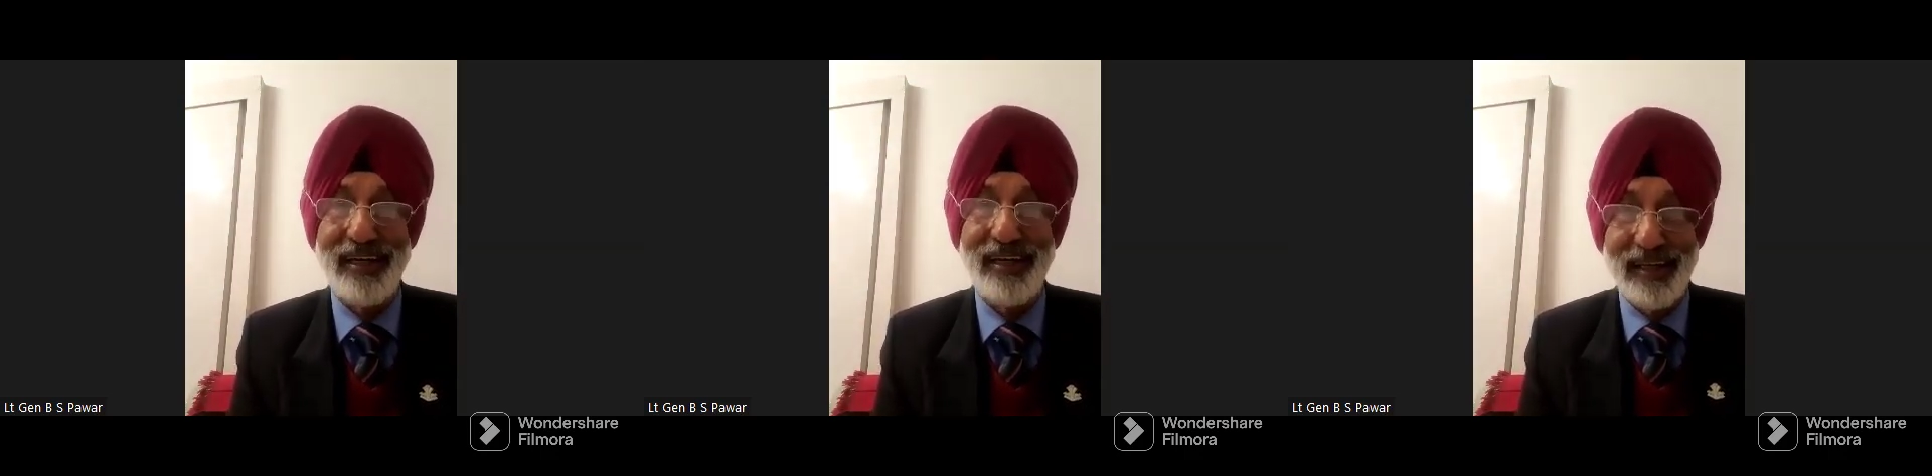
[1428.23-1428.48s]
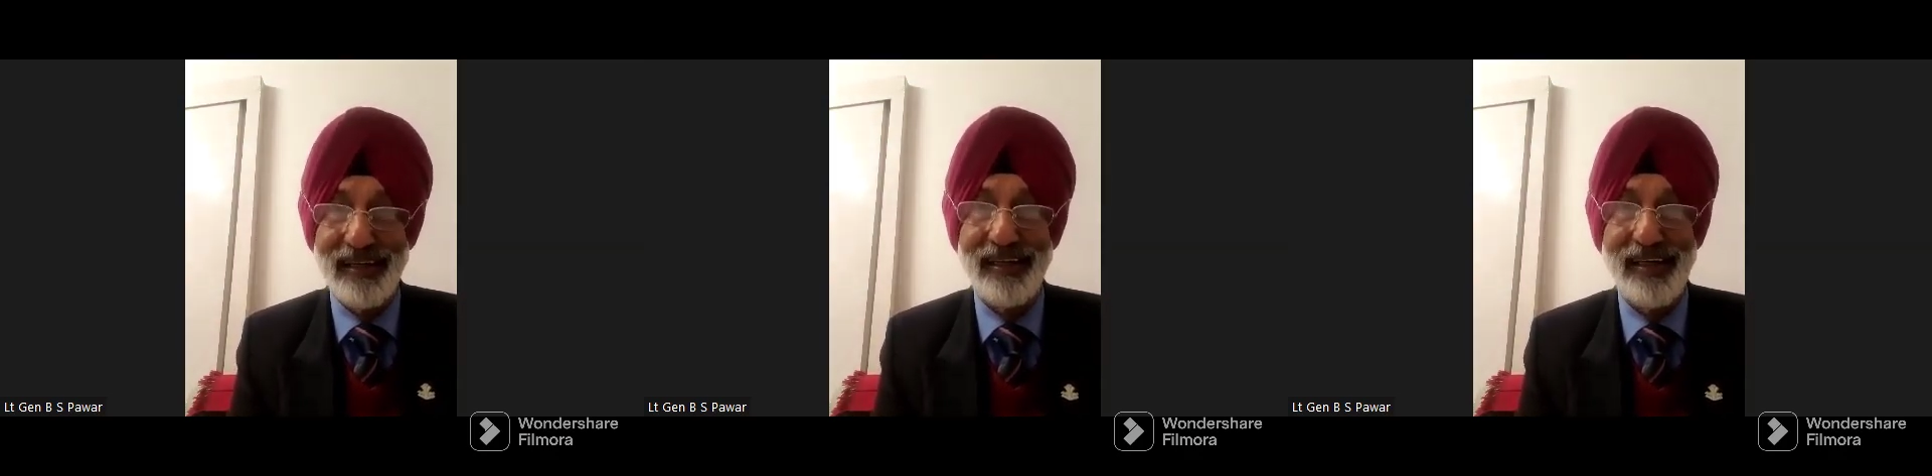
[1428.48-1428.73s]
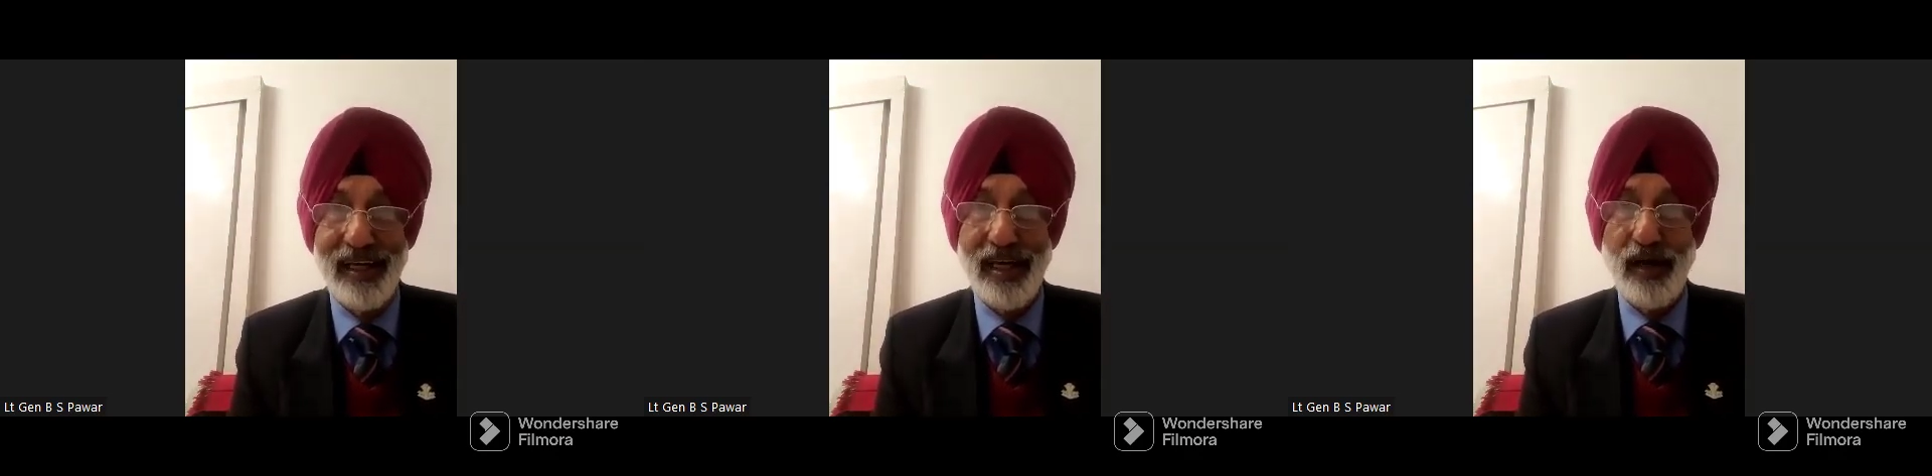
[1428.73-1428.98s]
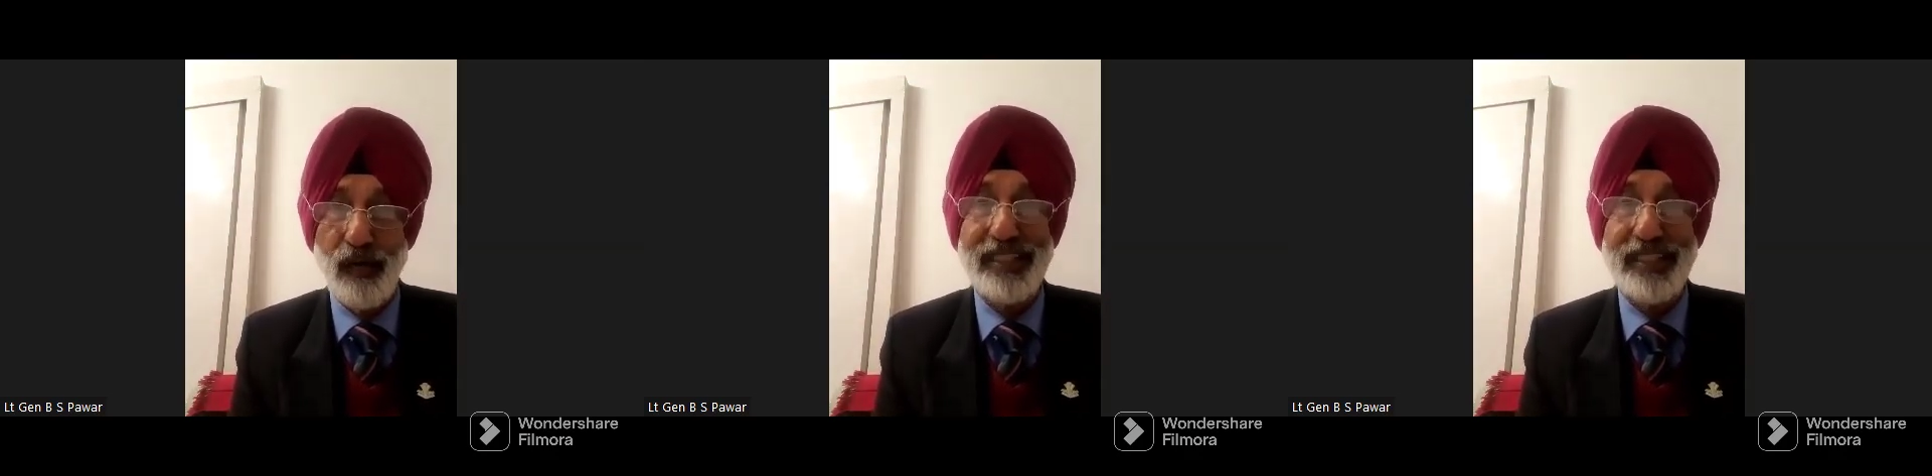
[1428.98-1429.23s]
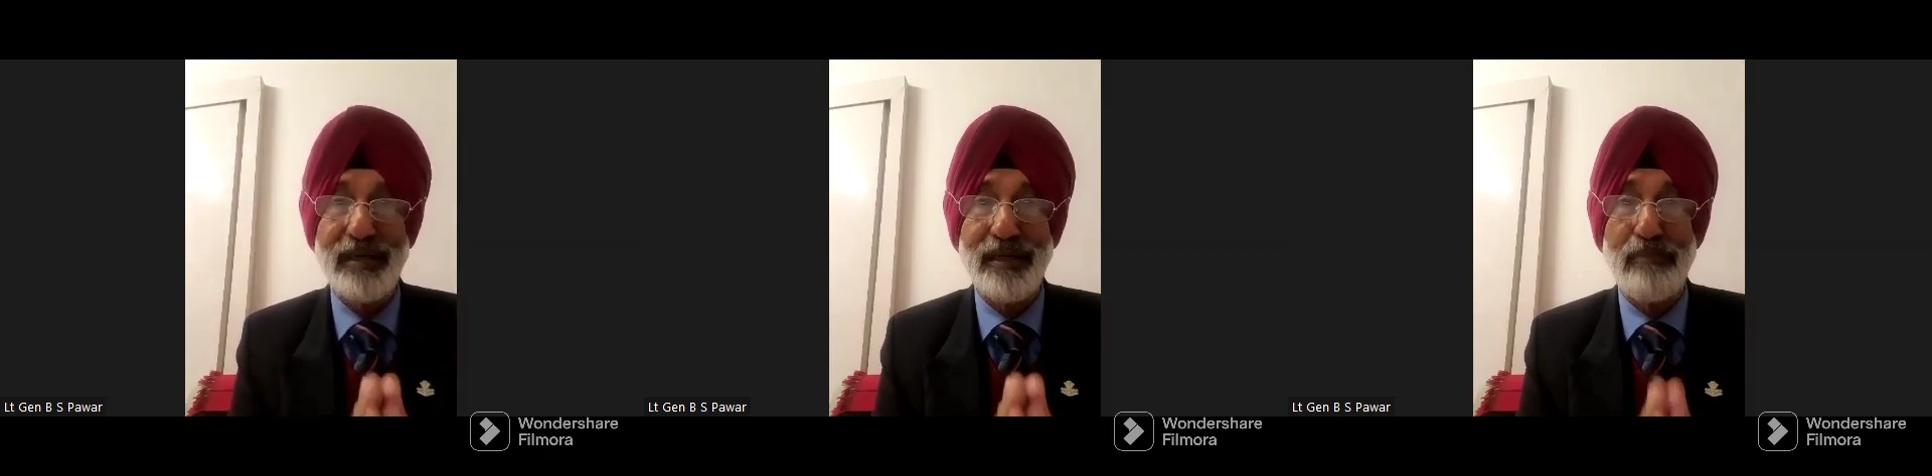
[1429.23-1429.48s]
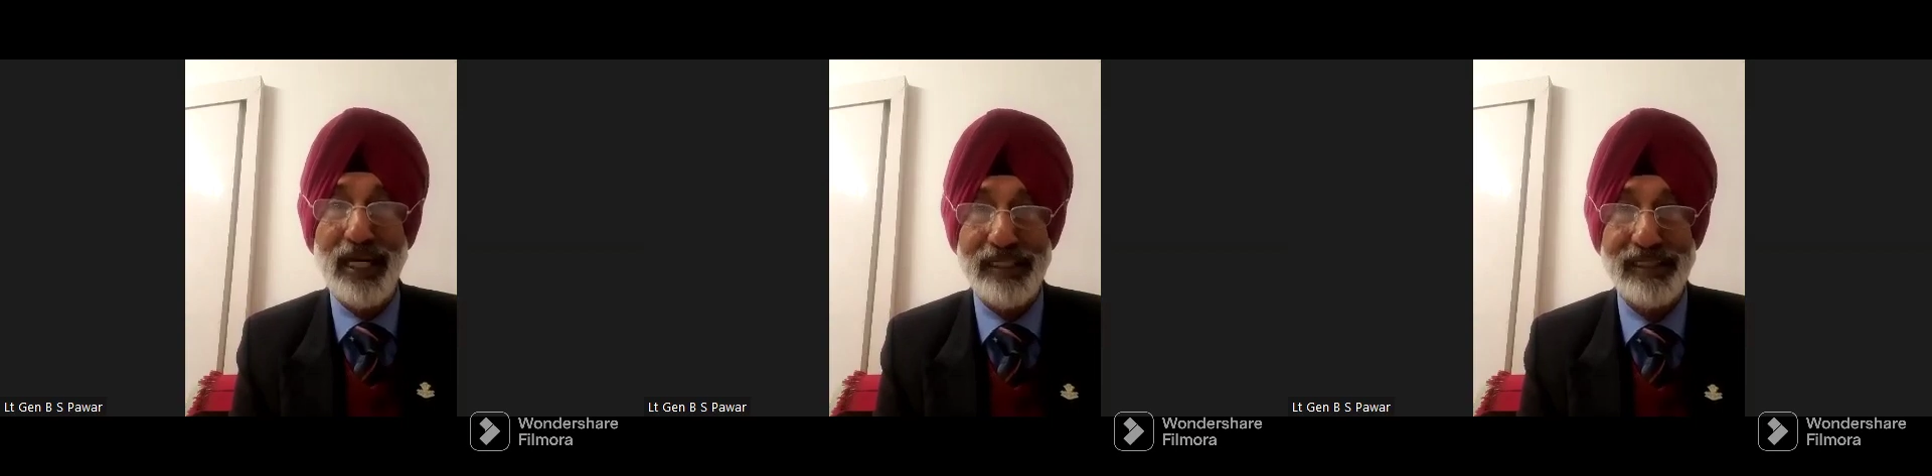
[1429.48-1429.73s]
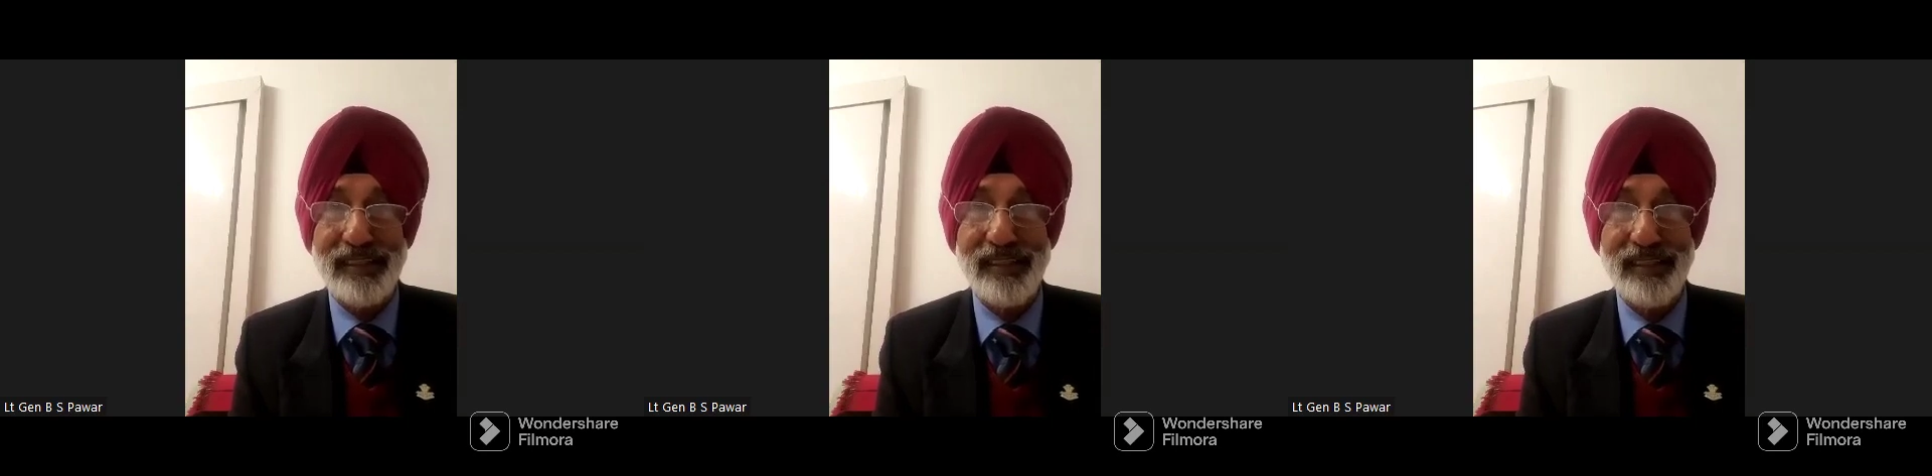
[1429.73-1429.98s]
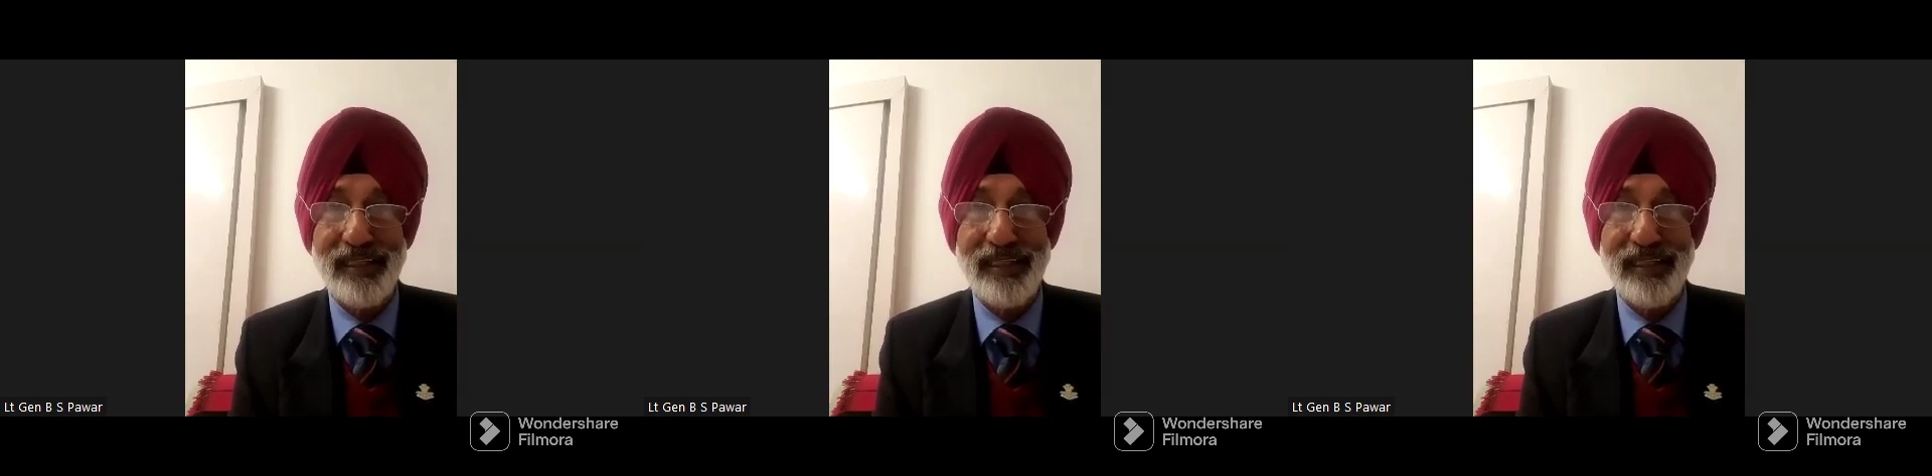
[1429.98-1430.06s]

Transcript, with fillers: India, which is a must.